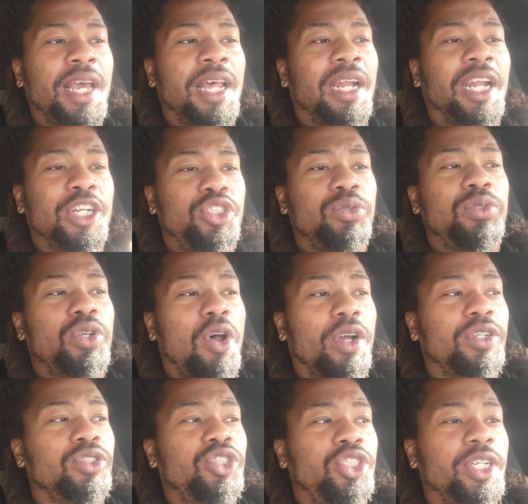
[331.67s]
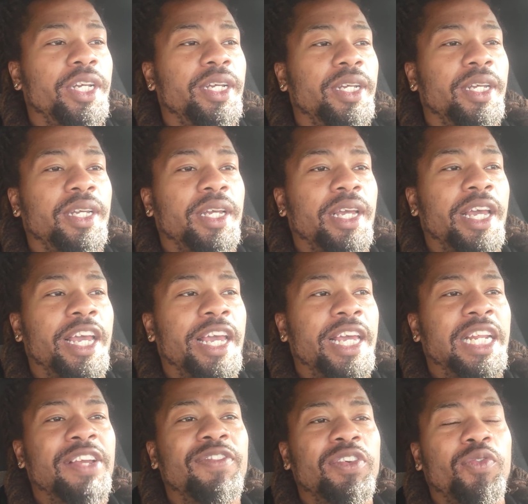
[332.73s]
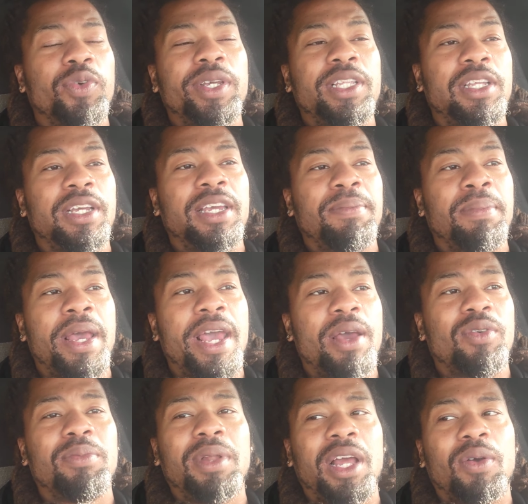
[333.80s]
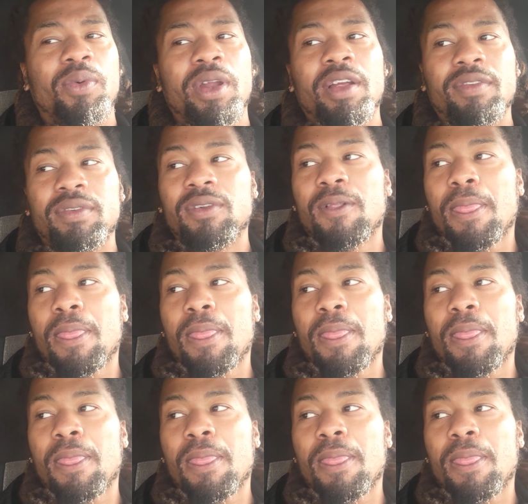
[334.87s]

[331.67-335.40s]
let you talk your shit, and even if we get mad, we'll be like, whatever.